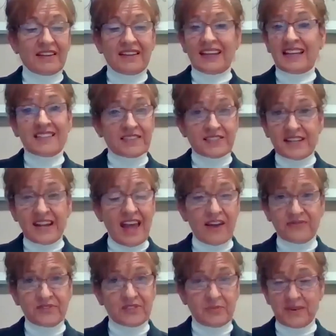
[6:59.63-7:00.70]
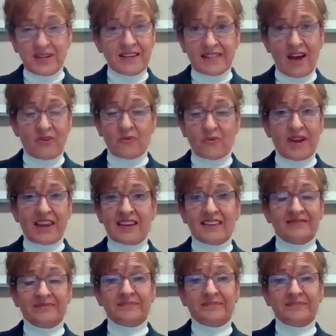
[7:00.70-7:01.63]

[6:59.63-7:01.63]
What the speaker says: It doesn't have to be that way.